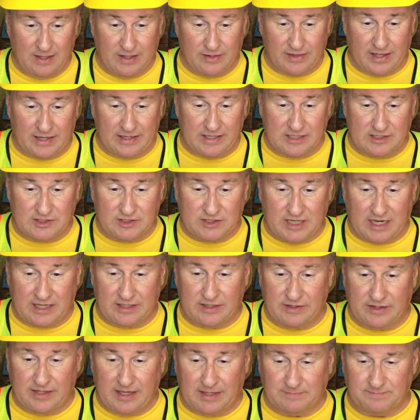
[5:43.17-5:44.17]
Then he said
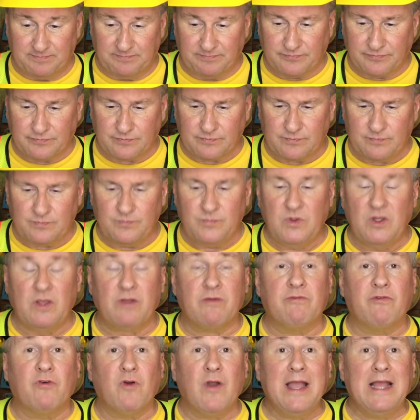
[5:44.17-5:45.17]
to them,
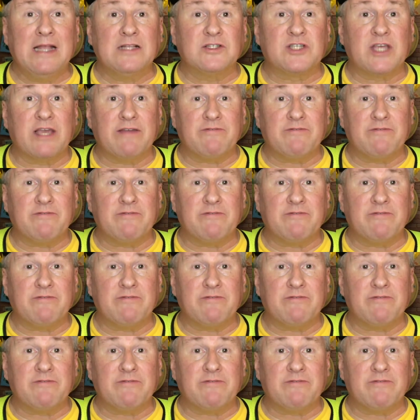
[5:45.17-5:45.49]
Friends,